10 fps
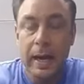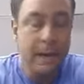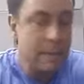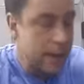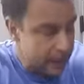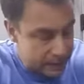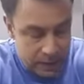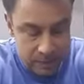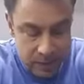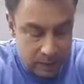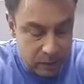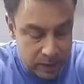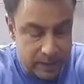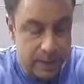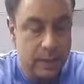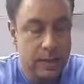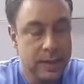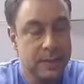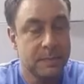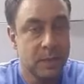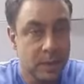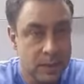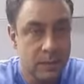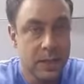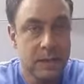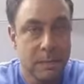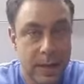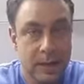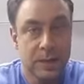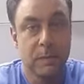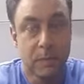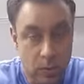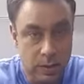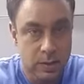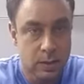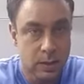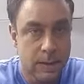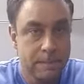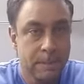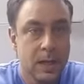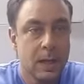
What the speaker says: I believe one thing, and that's proximity matters most, okay?